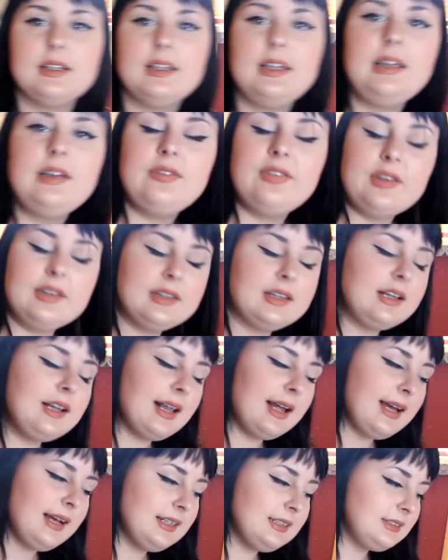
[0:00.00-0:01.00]
even
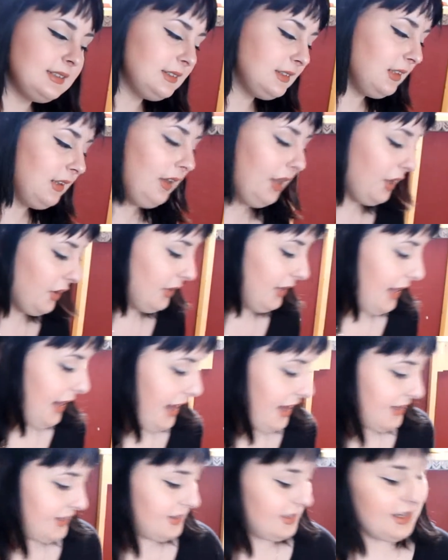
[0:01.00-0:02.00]
less long
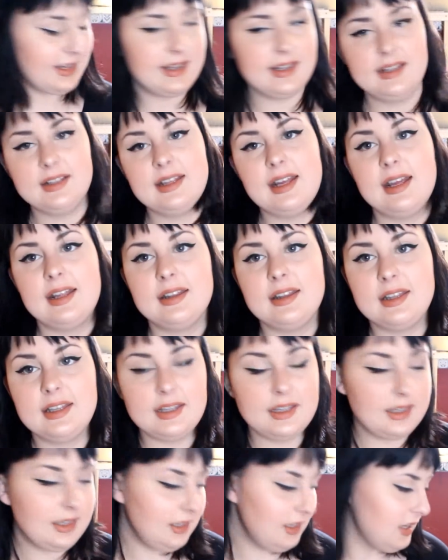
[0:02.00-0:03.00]
lasting than
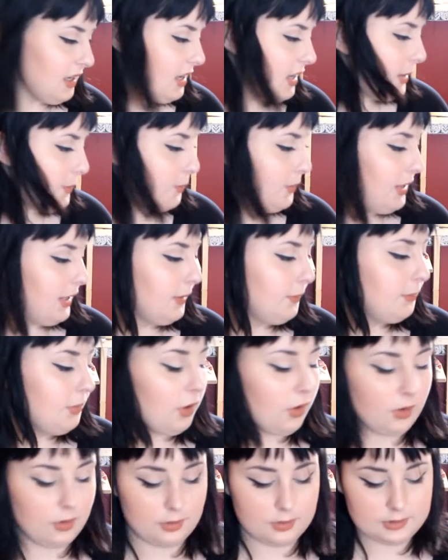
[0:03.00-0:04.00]
the big
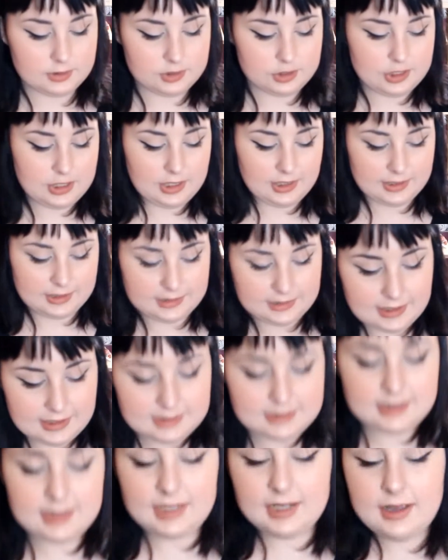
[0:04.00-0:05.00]
bold gel
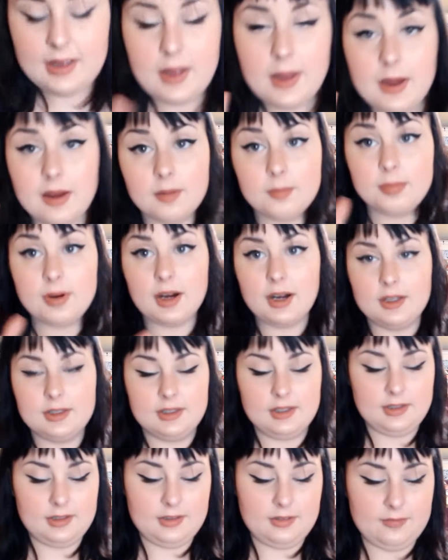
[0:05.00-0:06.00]
intensity
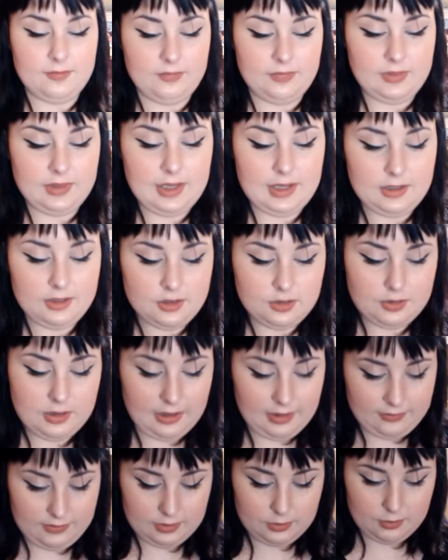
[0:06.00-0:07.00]
but they do
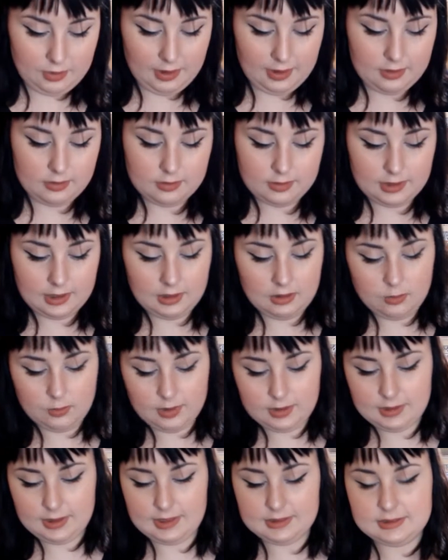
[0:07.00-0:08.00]
have it right uh,
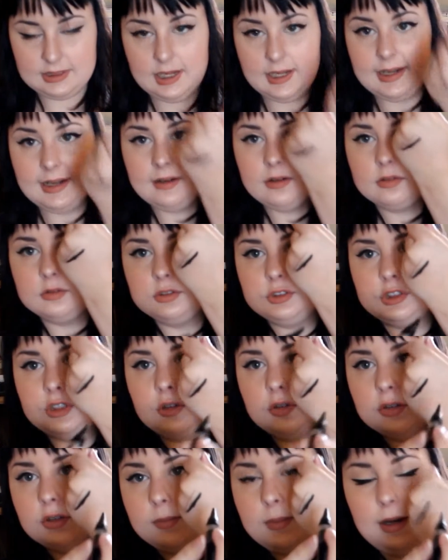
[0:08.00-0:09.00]
when they say they don't
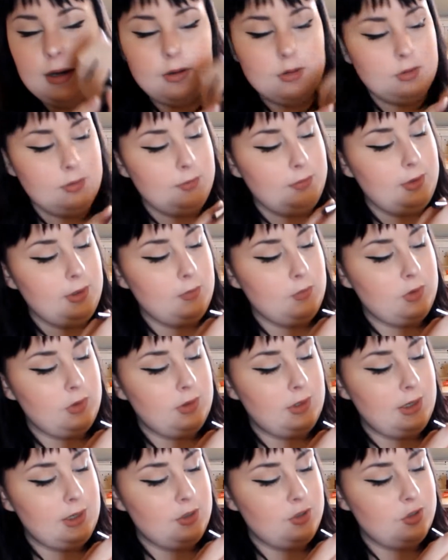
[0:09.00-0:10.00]
joke about
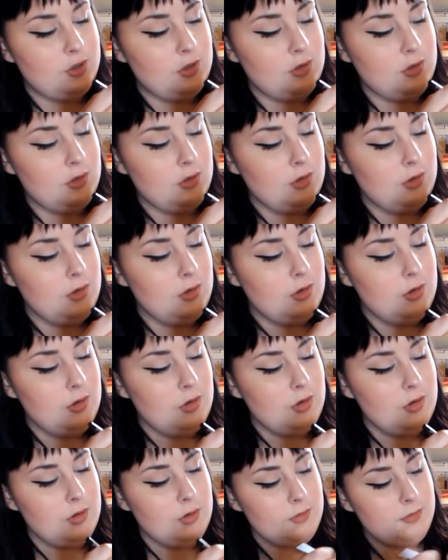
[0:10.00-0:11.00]
pigmentation
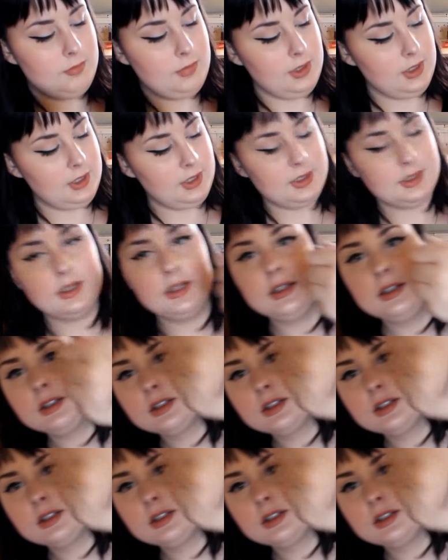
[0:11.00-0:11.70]
because